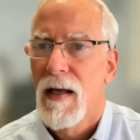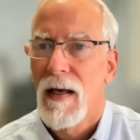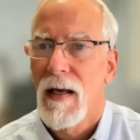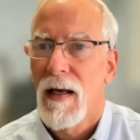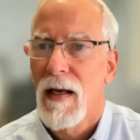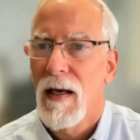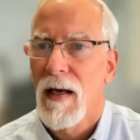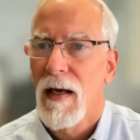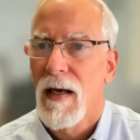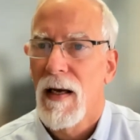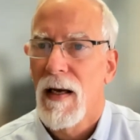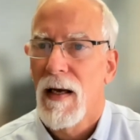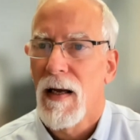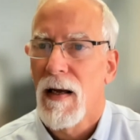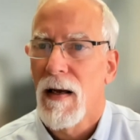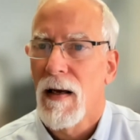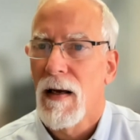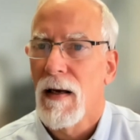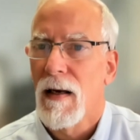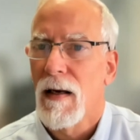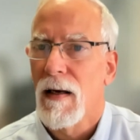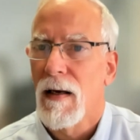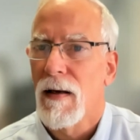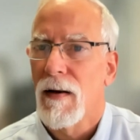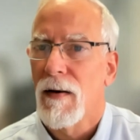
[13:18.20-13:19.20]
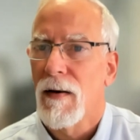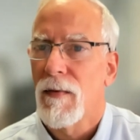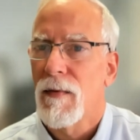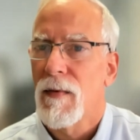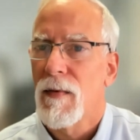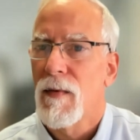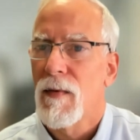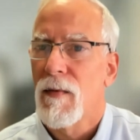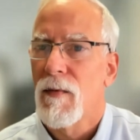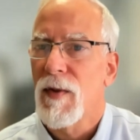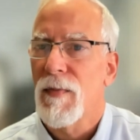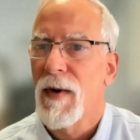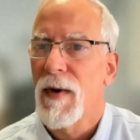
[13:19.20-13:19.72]
uh,
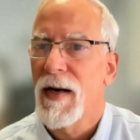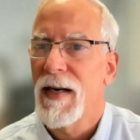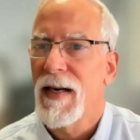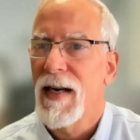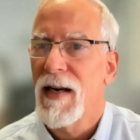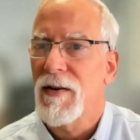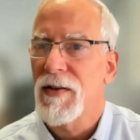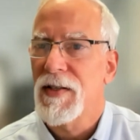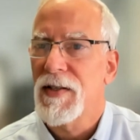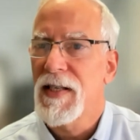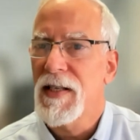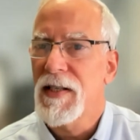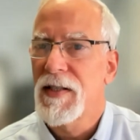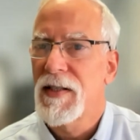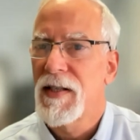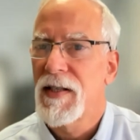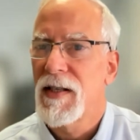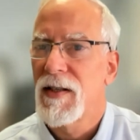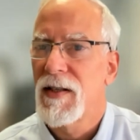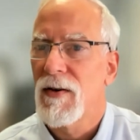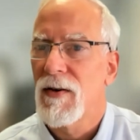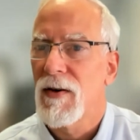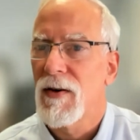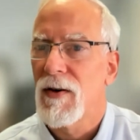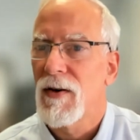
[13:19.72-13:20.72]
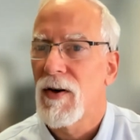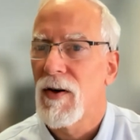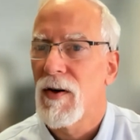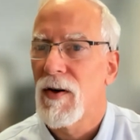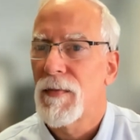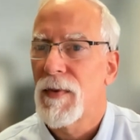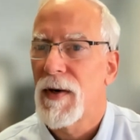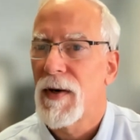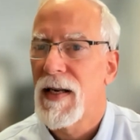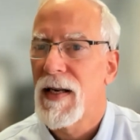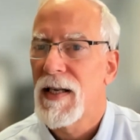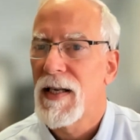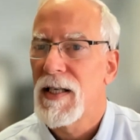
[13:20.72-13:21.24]
with my now 16 year old,
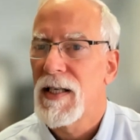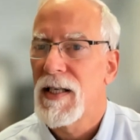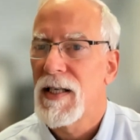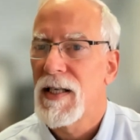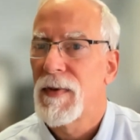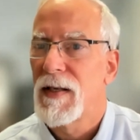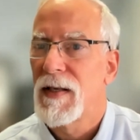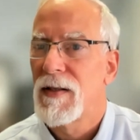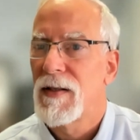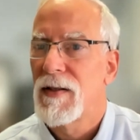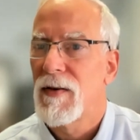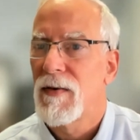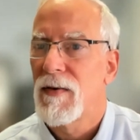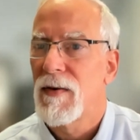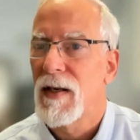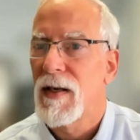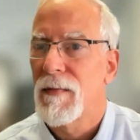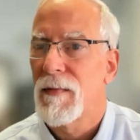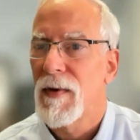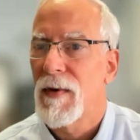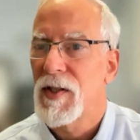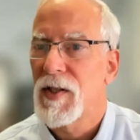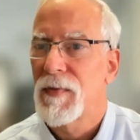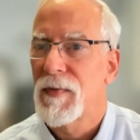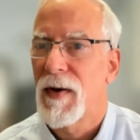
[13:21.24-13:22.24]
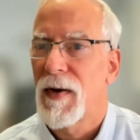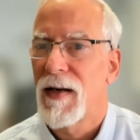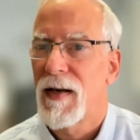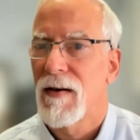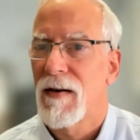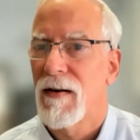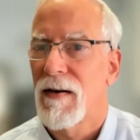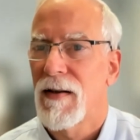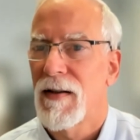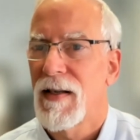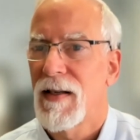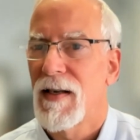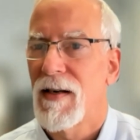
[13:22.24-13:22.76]
but he has been doing much
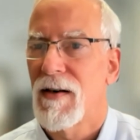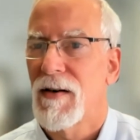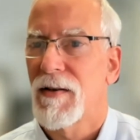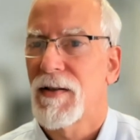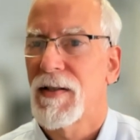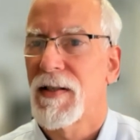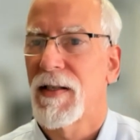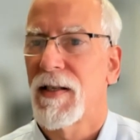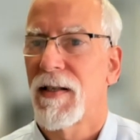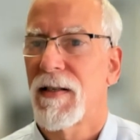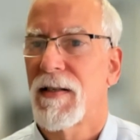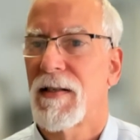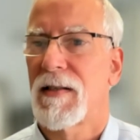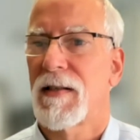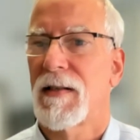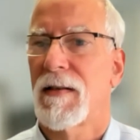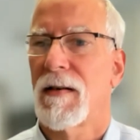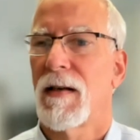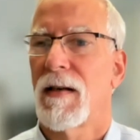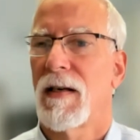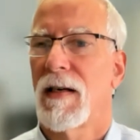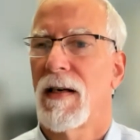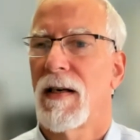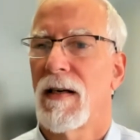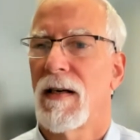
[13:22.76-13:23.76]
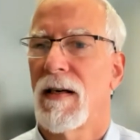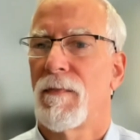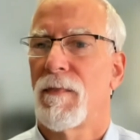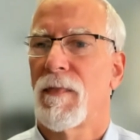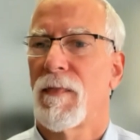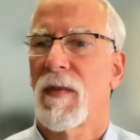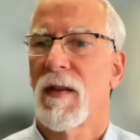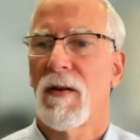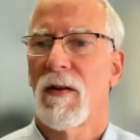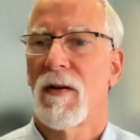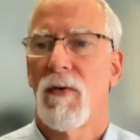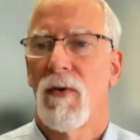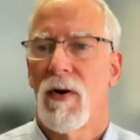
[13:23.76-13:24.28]
better in the years since um,
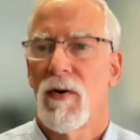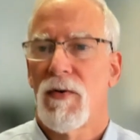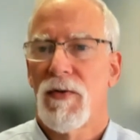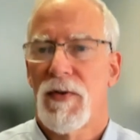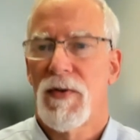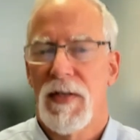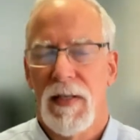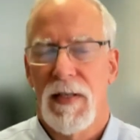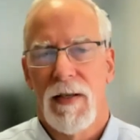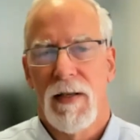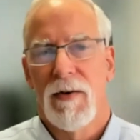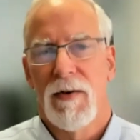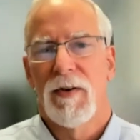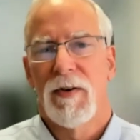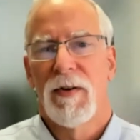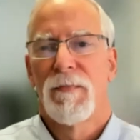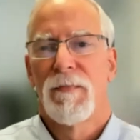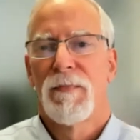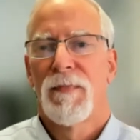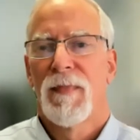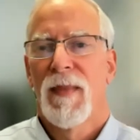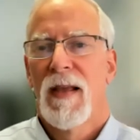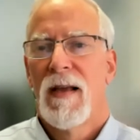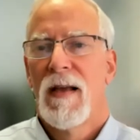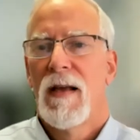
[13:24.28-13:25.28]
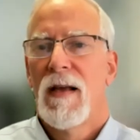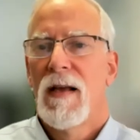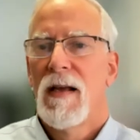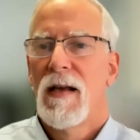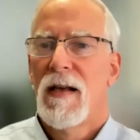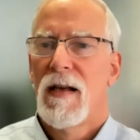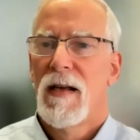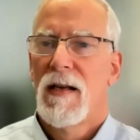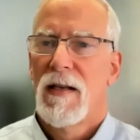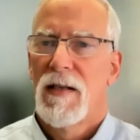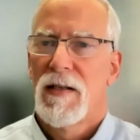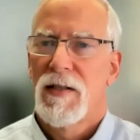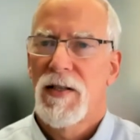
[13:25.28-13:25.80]
growth slowed.
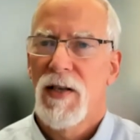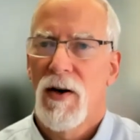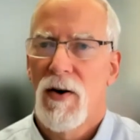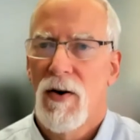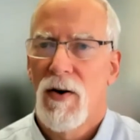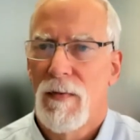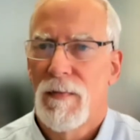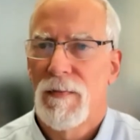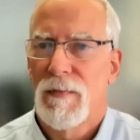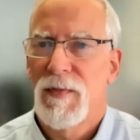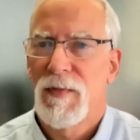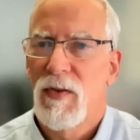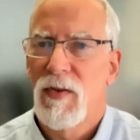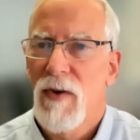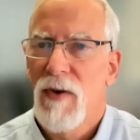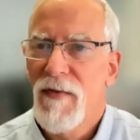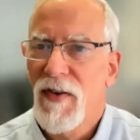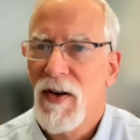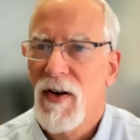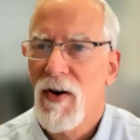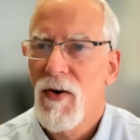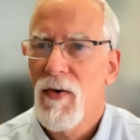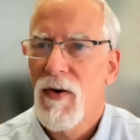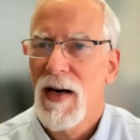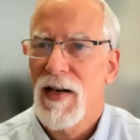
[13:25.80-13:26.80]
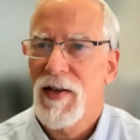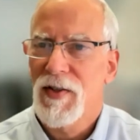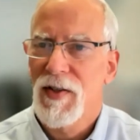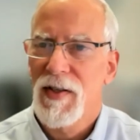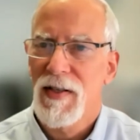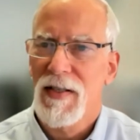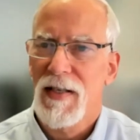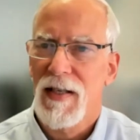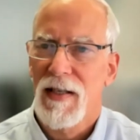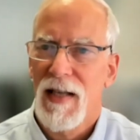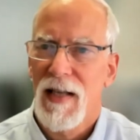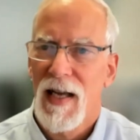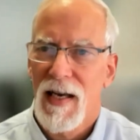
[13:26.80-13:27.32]
So, terrific
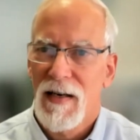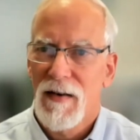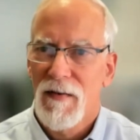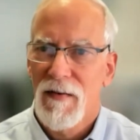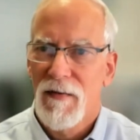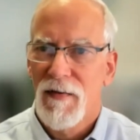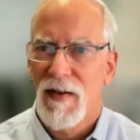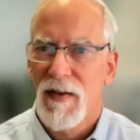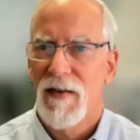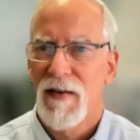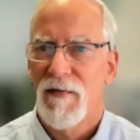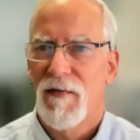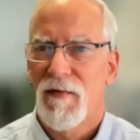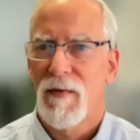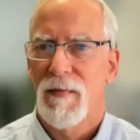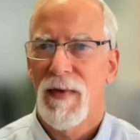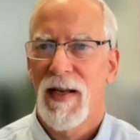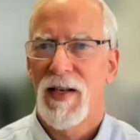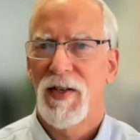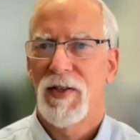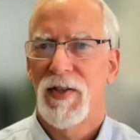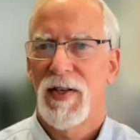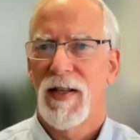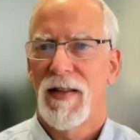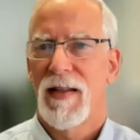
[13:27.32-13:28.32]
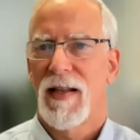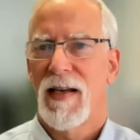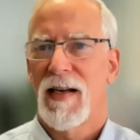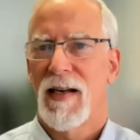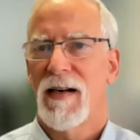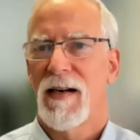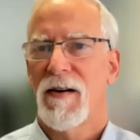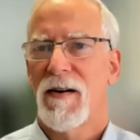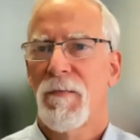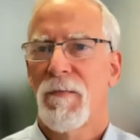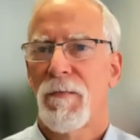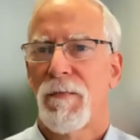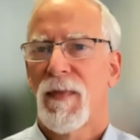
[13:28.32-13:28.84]
questions, a lot of information
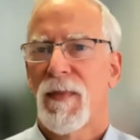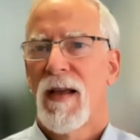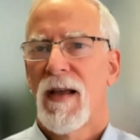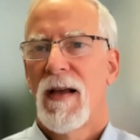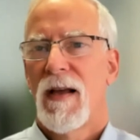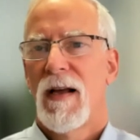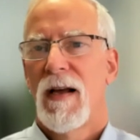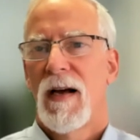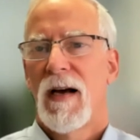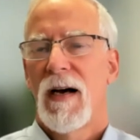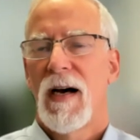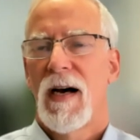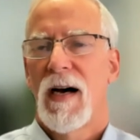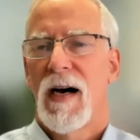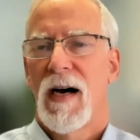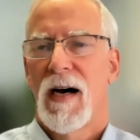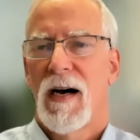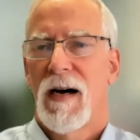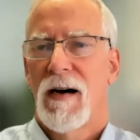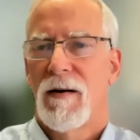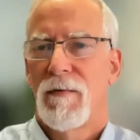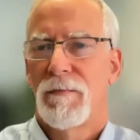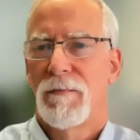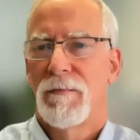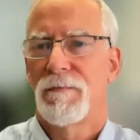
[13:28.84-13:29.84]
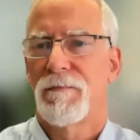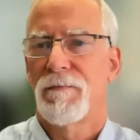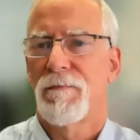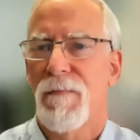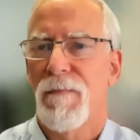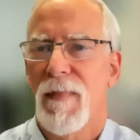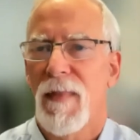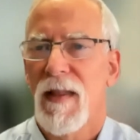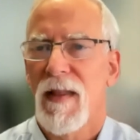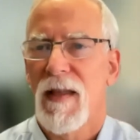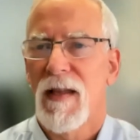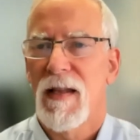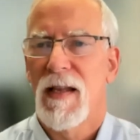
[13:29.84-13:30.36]
there. Um,
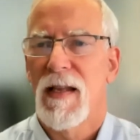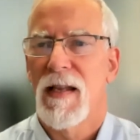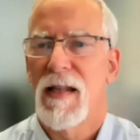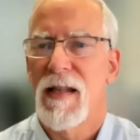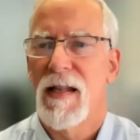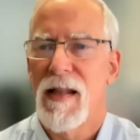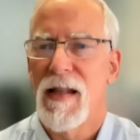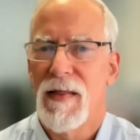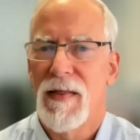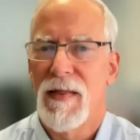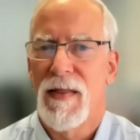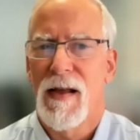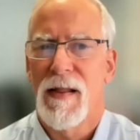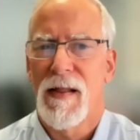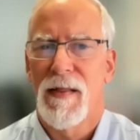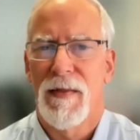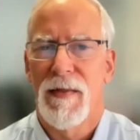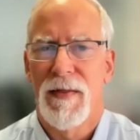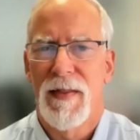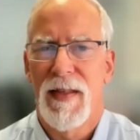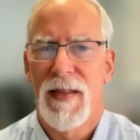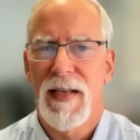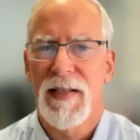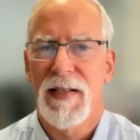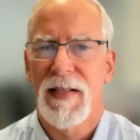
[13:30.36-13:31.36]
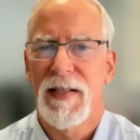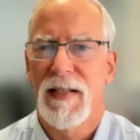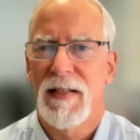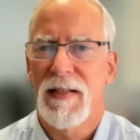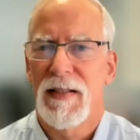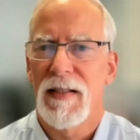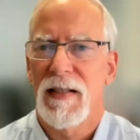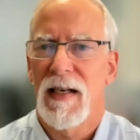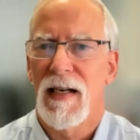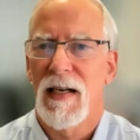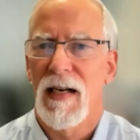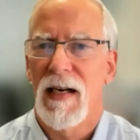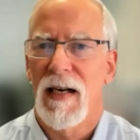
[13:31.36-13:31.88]

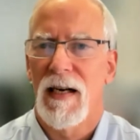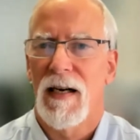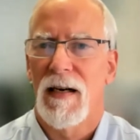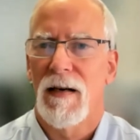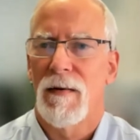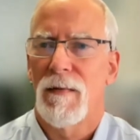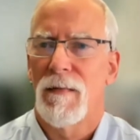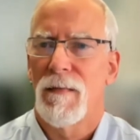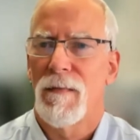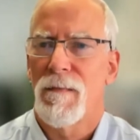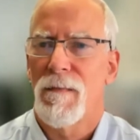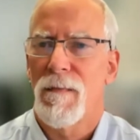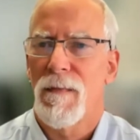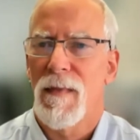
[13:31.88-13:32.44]
this um,